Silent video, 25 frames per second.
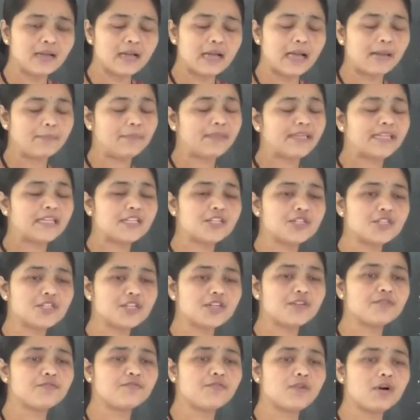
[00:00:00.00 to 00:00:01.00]

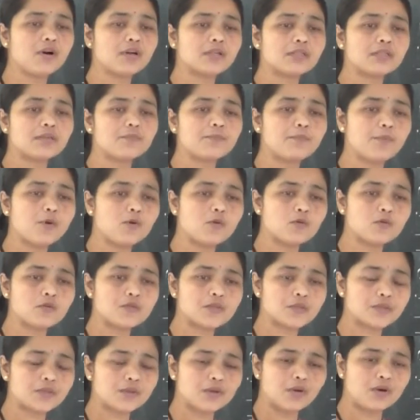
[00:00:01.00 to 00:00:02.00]
application for the
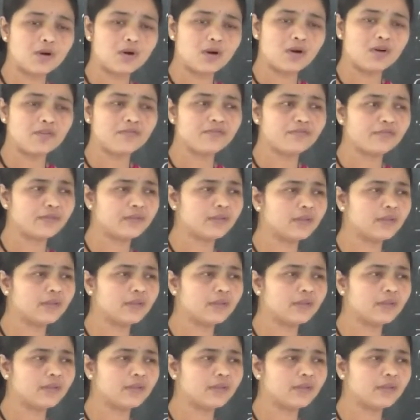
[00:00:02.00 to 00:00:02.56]
post of